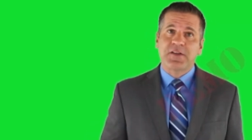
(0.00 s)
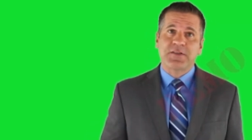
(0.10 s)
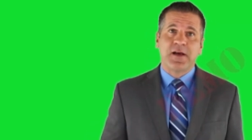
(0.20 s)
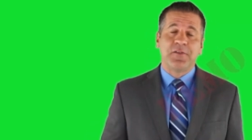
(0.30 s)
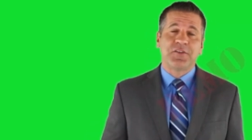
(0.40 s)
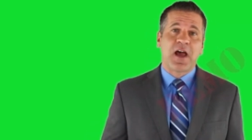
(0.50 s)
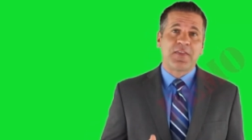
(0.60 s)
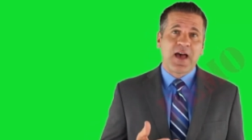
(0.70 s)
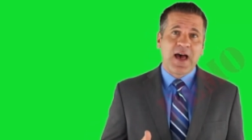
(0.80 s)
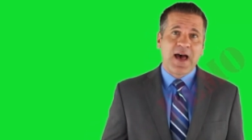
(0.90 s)
ourselves on
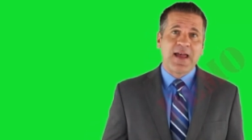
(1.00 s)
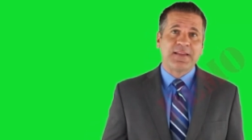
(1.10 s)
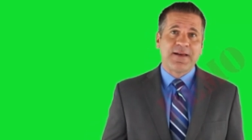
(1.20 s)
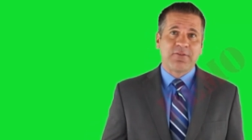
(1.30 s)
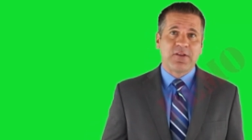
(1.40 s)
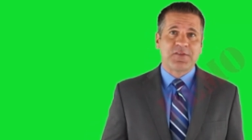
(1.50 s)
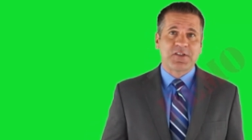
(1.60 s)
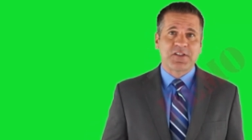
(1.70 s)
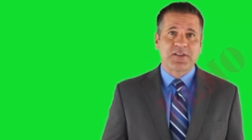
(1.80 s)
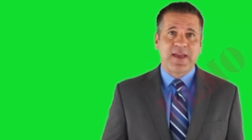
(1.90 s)
the high level of
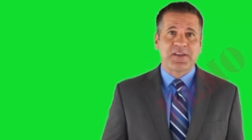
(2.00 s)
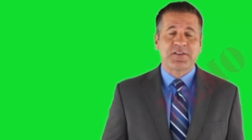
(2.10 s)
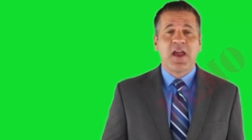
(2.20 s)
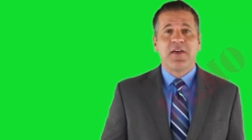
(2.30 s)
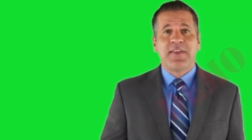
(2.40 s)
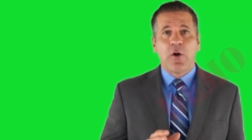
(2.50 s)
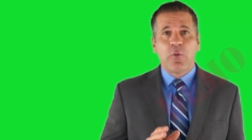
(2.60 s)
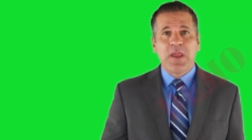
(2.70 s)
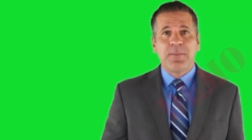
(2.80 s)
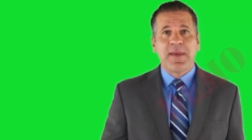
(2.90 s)
success that
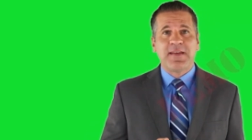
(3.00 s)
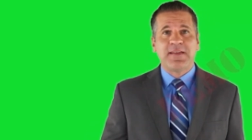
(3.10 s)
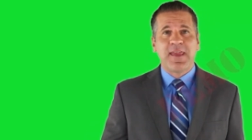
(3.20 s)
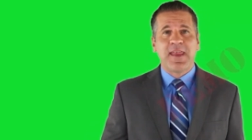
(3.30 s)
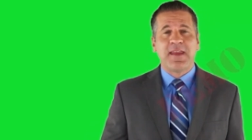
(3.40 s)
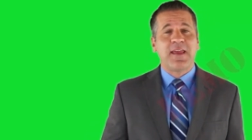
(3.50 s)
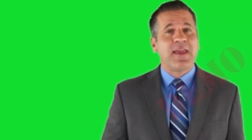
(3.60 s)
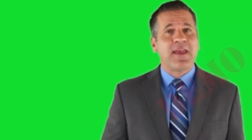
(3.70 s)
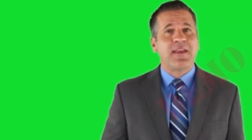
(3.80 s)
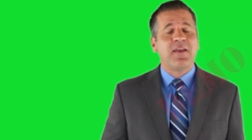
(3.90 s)
we maintain
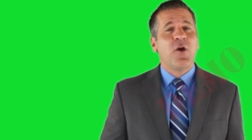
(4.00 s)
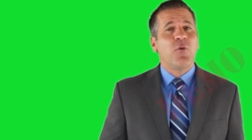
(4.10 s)
and